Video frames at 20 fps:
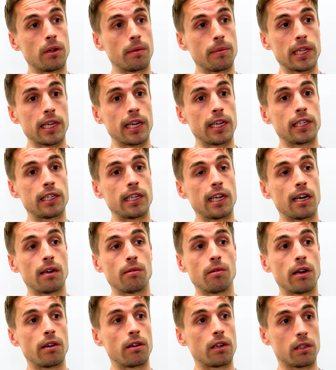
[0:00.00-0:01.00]
I'm at the age now
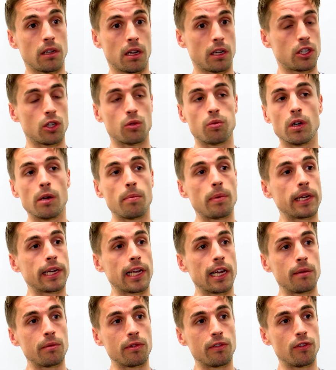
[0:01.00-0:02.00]
where I, I just want to play
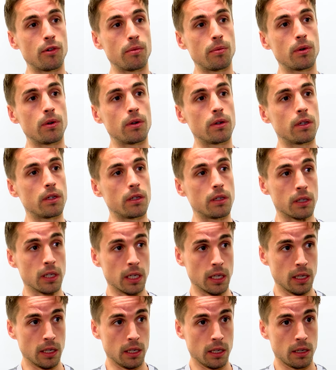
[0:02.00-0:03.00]
games of football, and
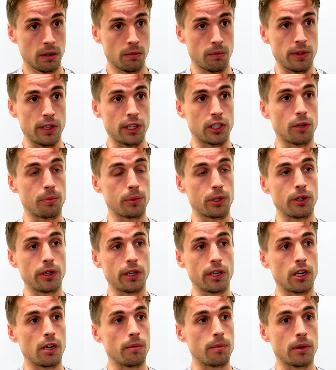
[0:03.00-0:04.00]
when this
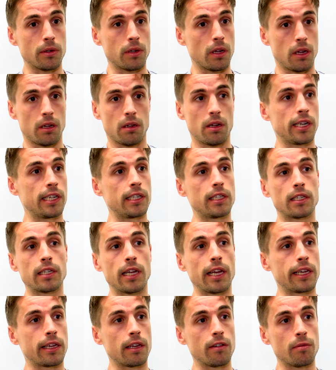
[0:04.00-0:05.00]
opportunity came, I was like, I need to
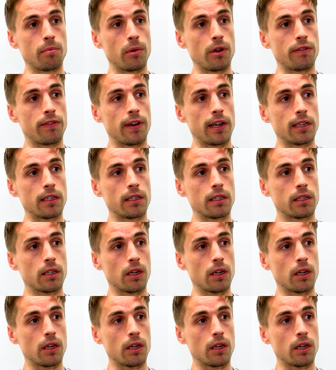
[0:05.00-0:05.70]
take it with both hands.